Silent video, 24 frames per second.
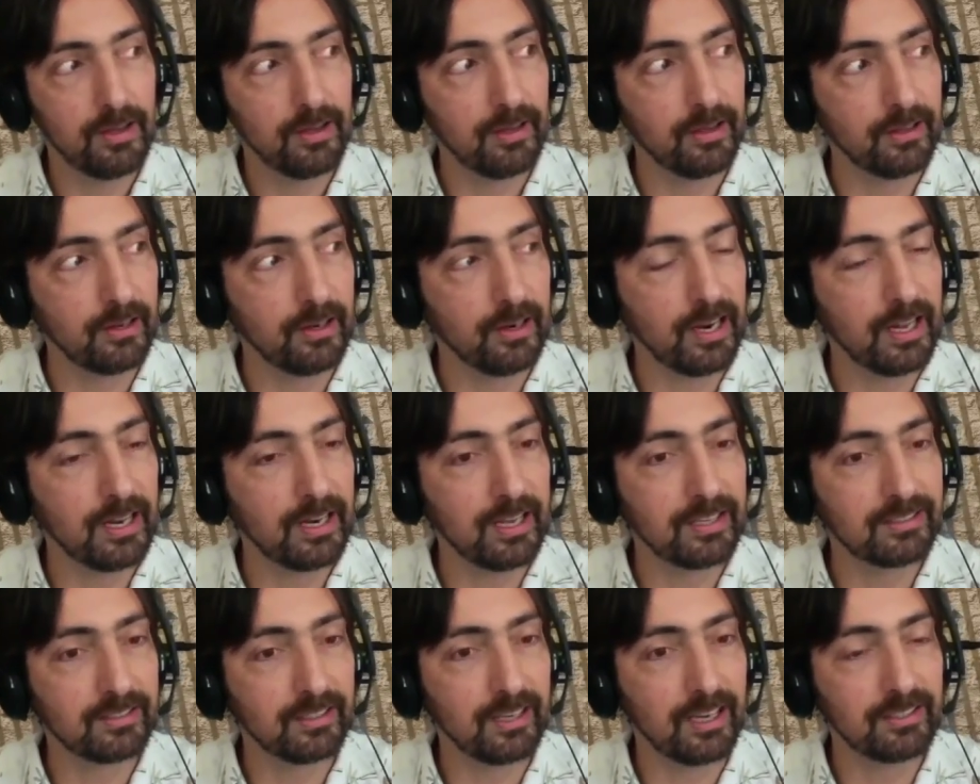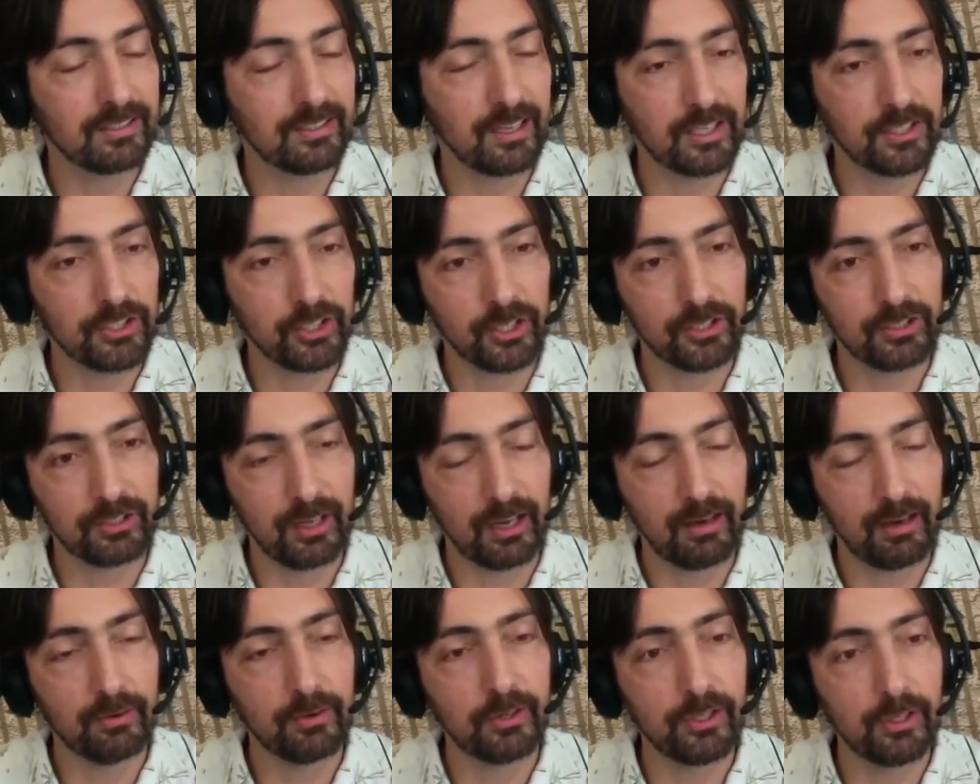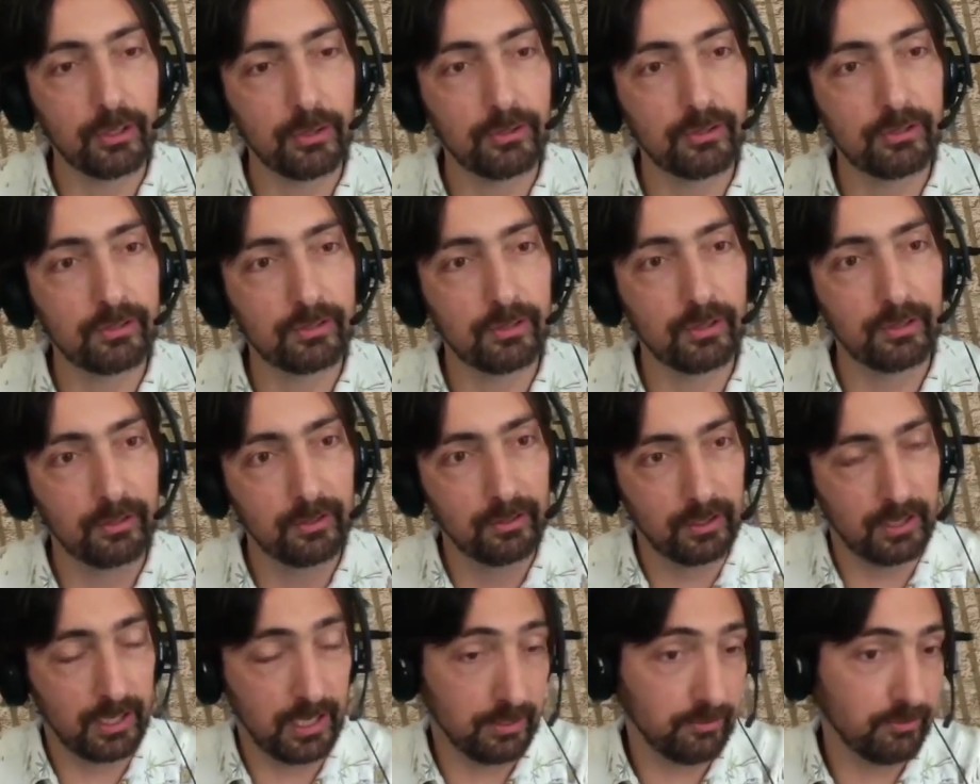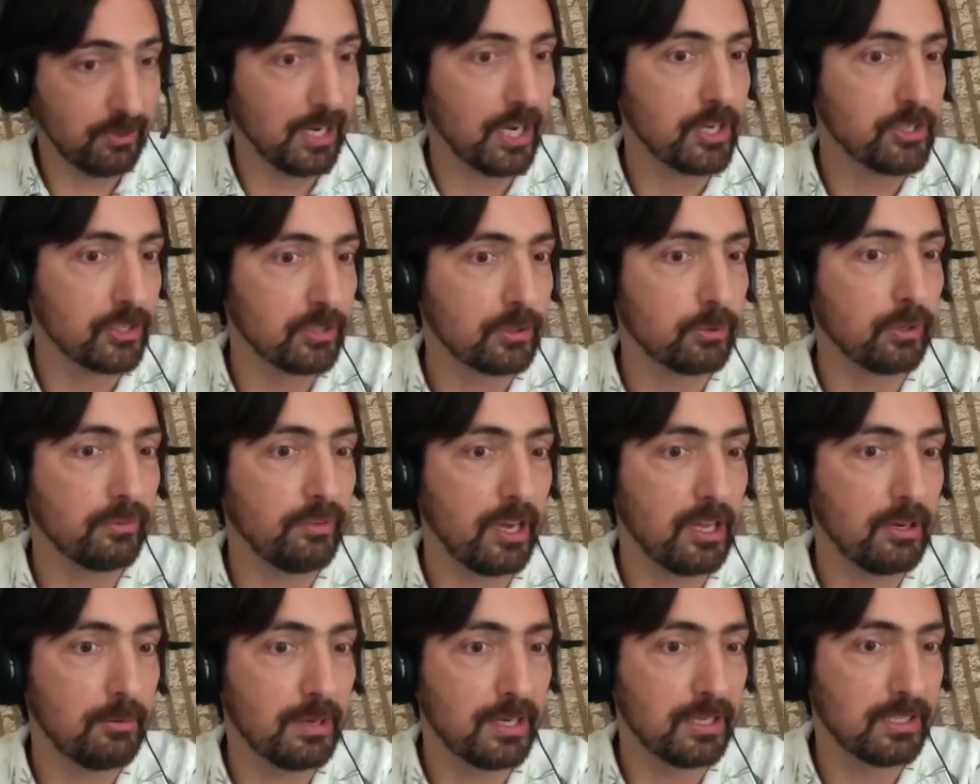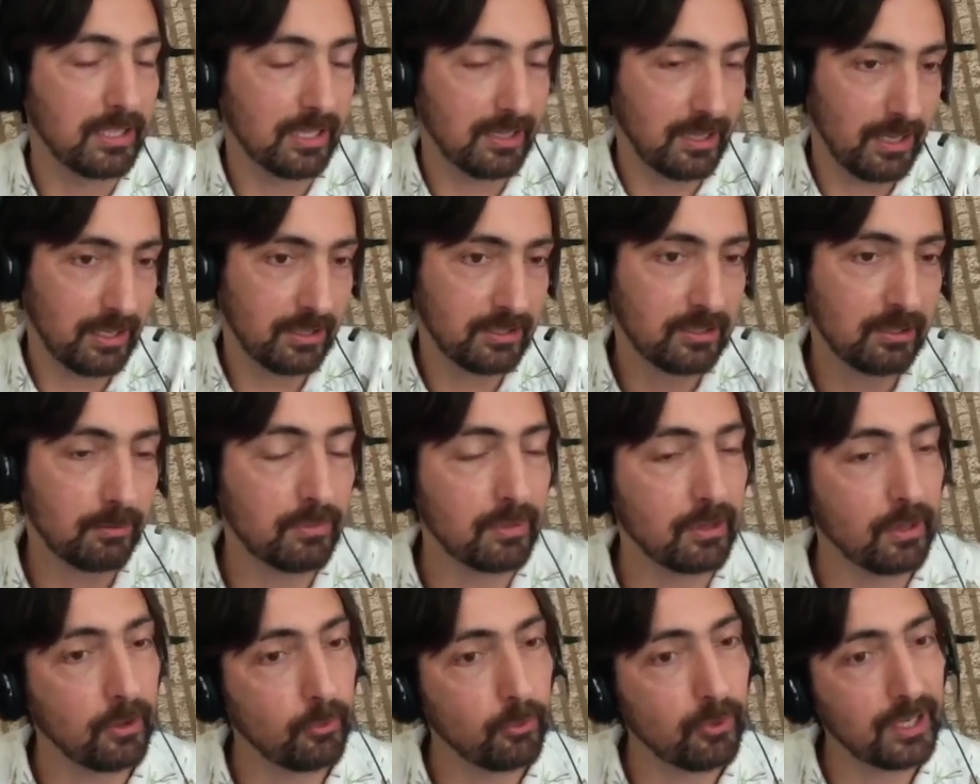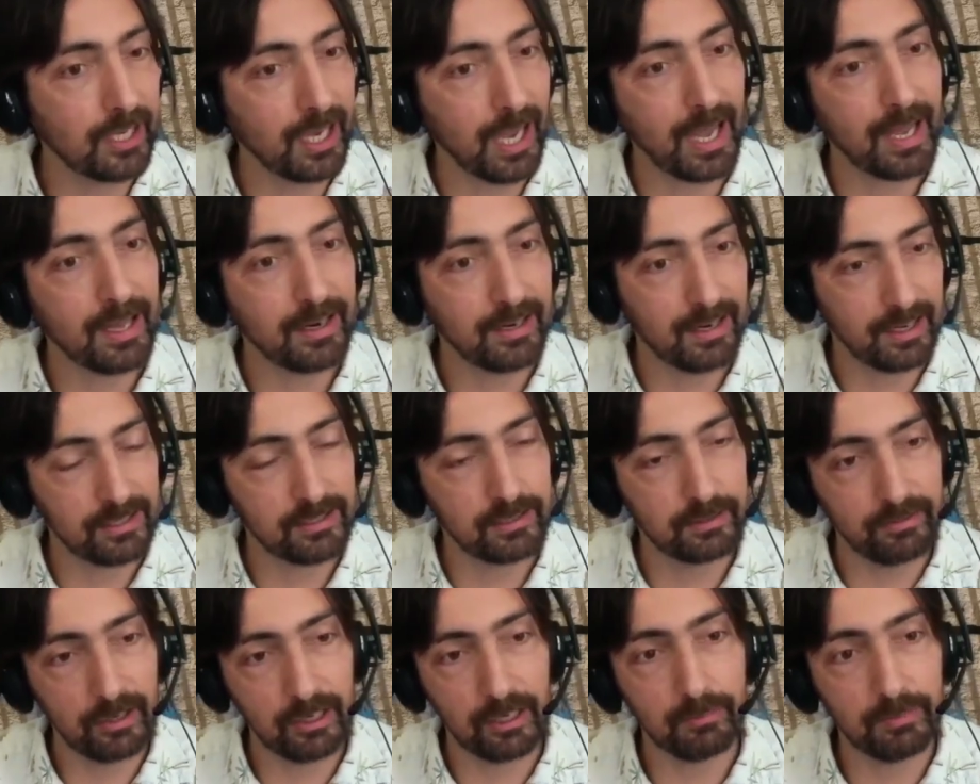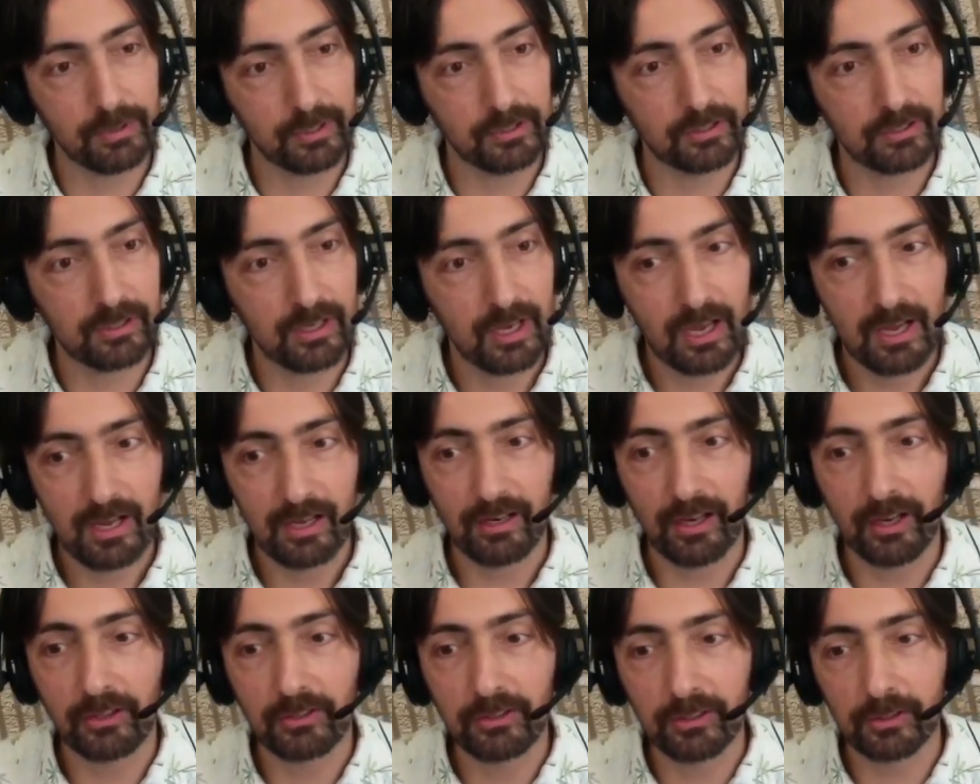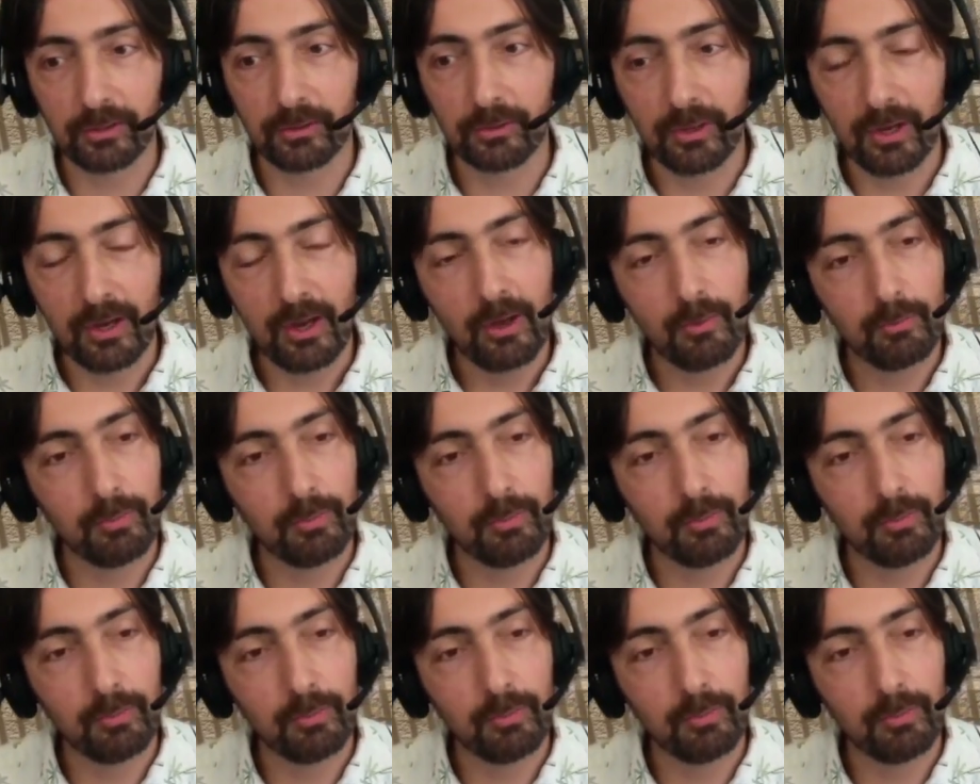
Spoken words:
adjust our use in relation to availability. That's something that we can, as developers, like do.